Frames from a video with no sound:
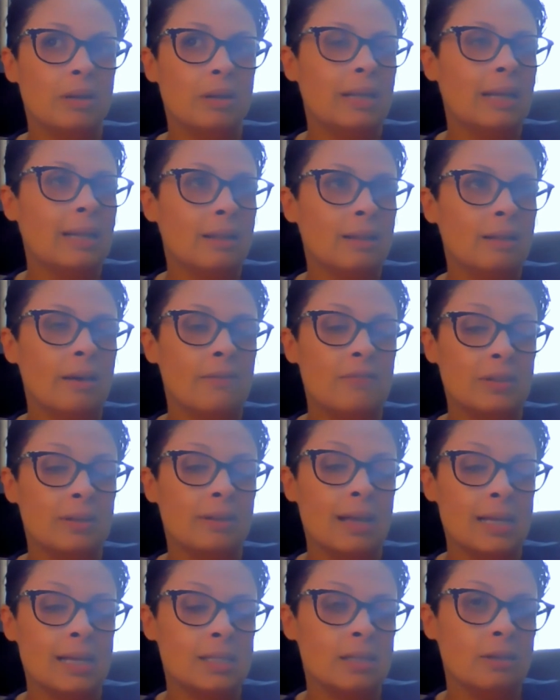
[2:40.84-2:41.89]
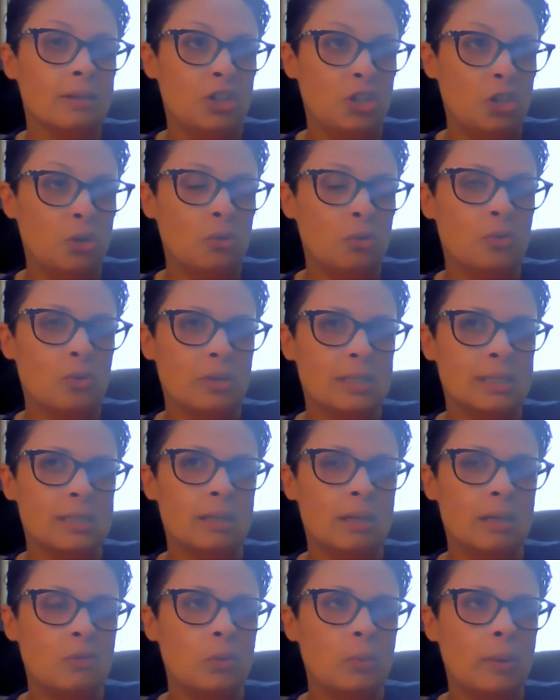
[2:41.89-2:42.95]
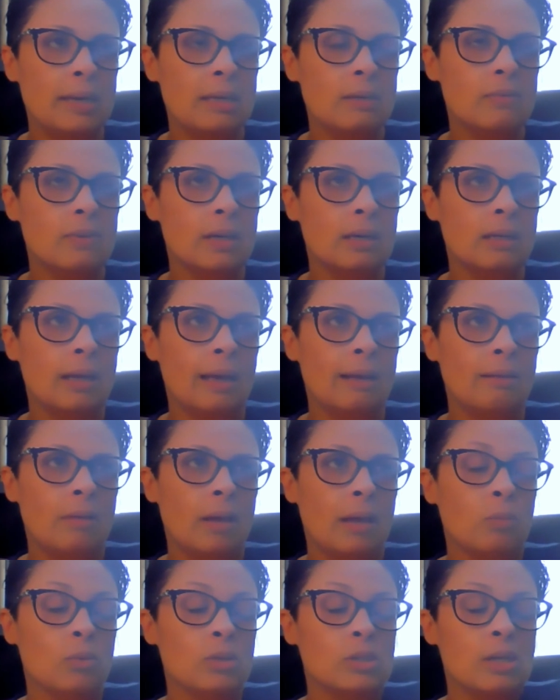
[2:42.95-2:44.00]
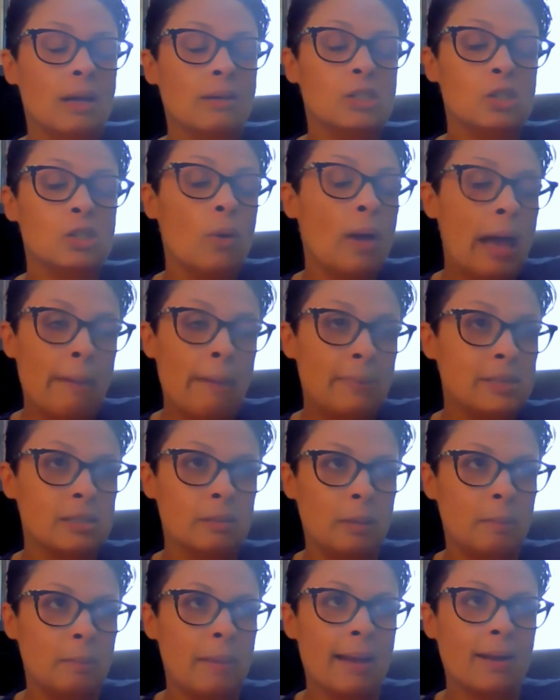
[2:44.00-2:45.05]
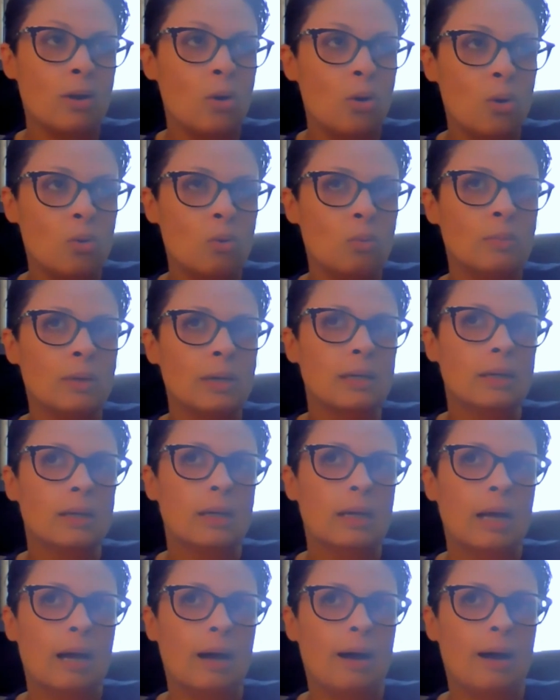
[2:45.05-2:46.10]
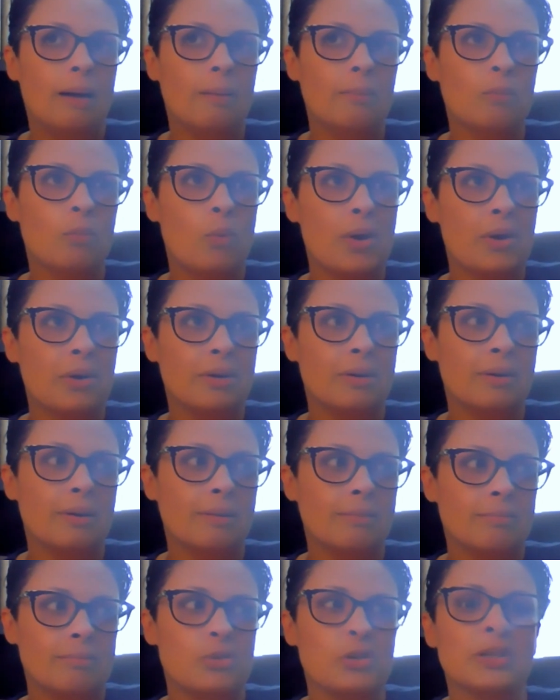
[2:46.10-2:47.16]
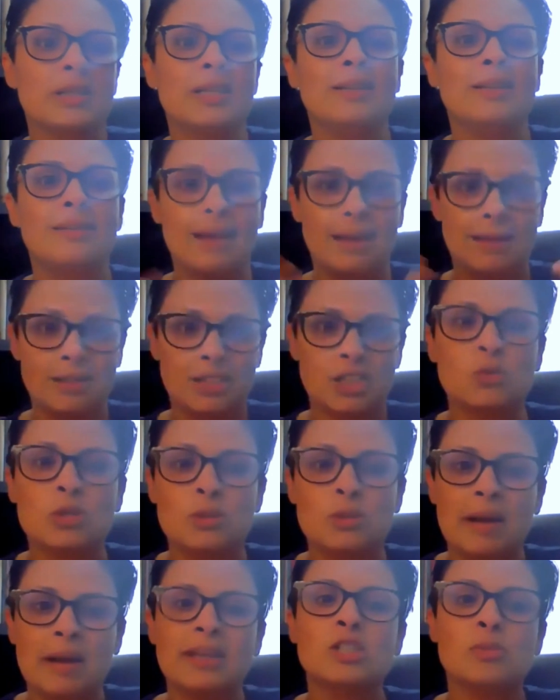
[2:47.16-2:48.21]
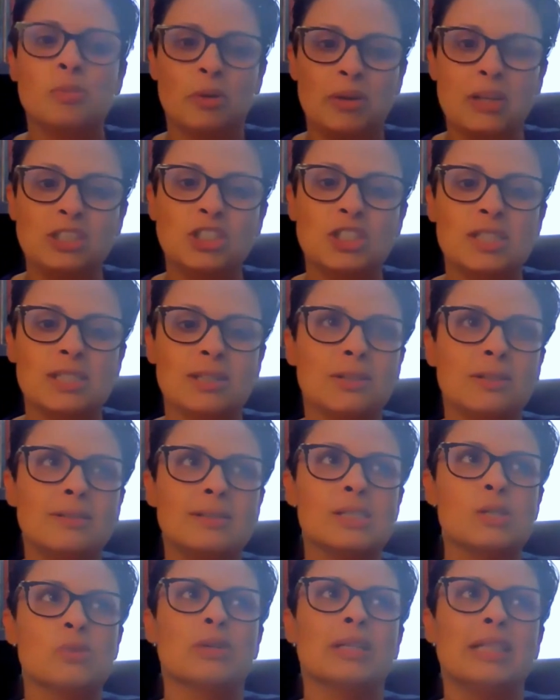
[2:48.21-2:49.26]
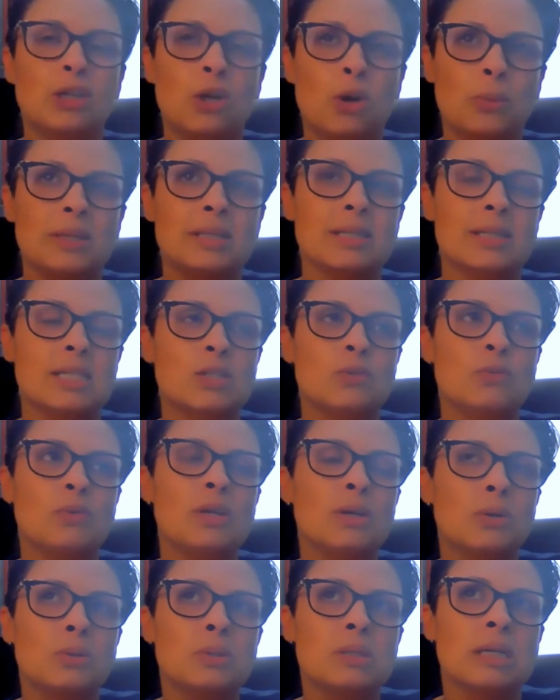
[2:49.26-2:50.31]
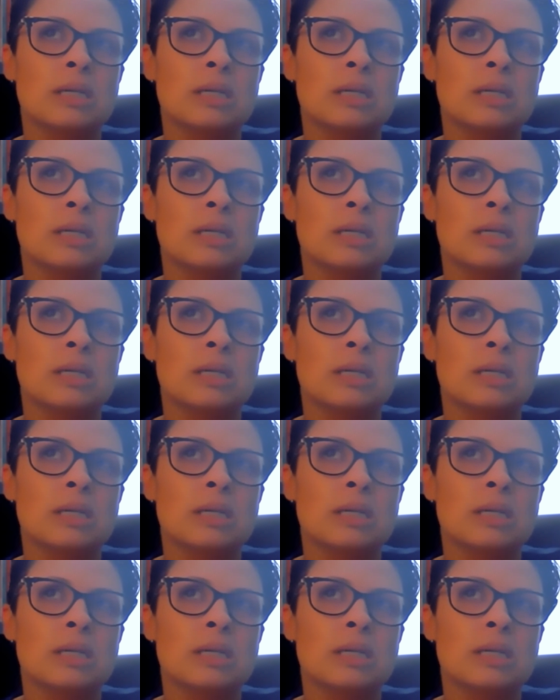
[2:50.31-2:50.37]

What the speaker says: nevertheless new for the city of New Haven, and was so happy to be back home, where really that this was my inspiration to really go into this field.